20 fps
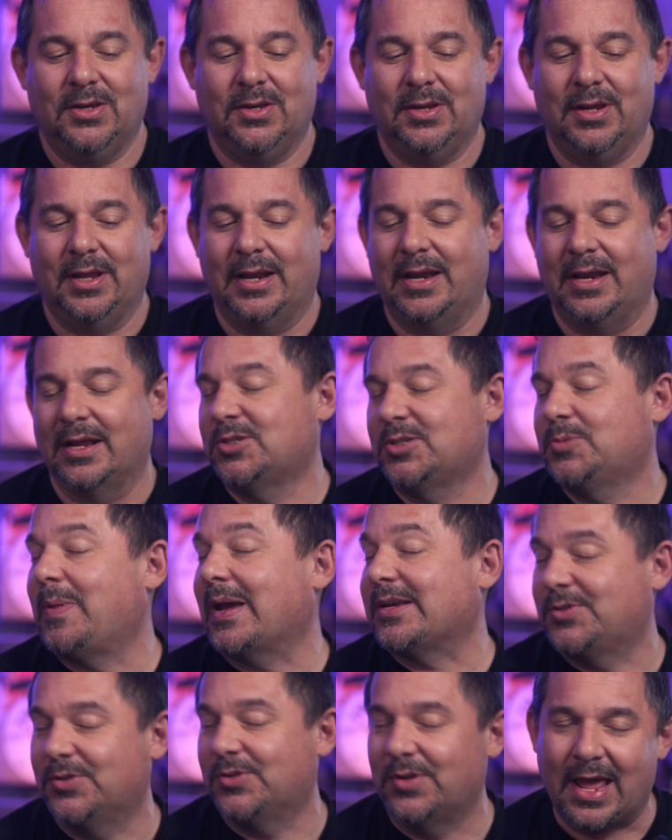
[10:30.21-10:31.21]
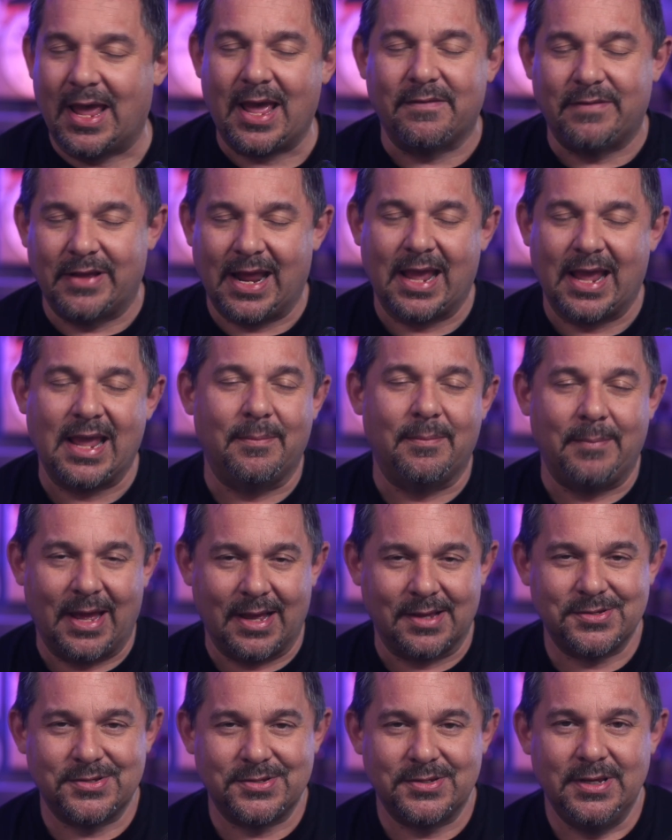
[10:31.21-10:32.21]
it expects you to have an
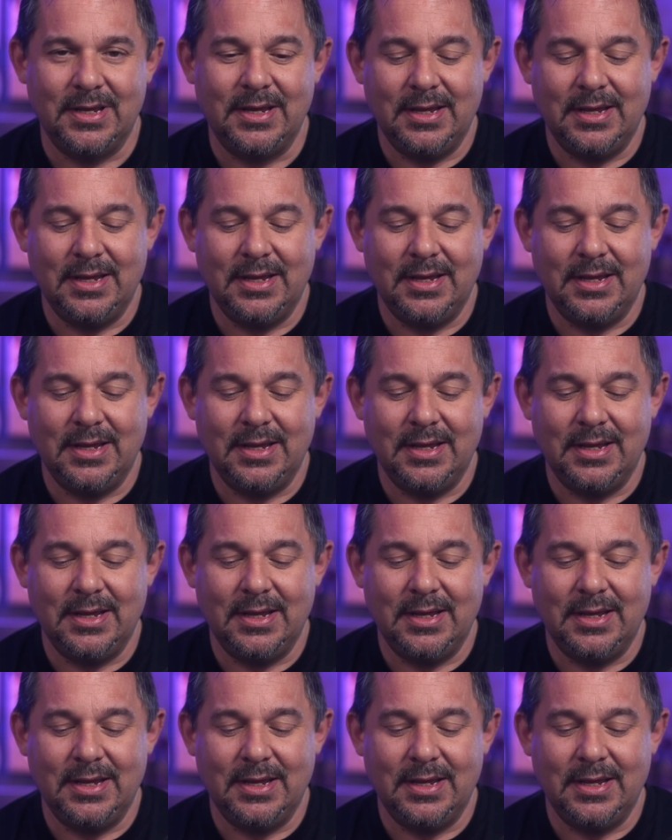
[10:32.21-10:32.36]
AMS.